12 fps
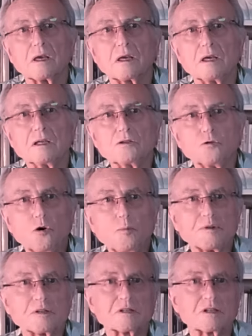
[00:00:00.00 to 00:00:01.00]

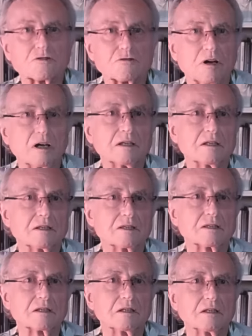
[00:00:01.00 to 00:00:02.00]
Enormous
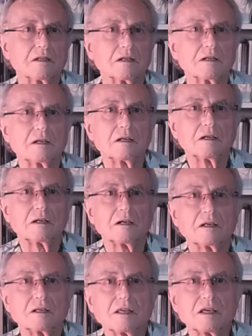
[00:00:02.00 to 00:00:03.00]
strides in
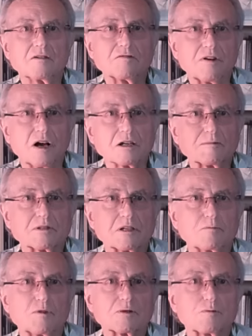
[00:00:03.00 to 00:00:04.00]
the environment in
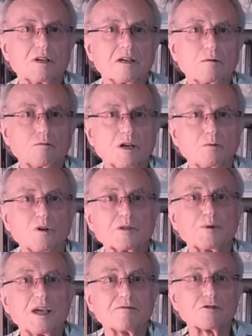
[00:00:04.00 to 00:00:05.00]
which
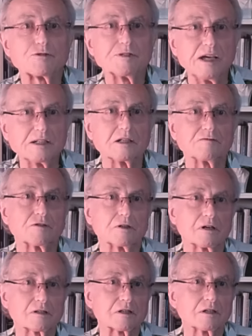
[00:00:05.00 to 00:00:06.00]
we have created for
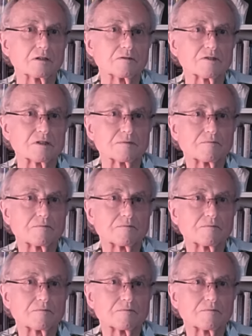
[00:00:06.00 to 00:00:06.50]
ourselves.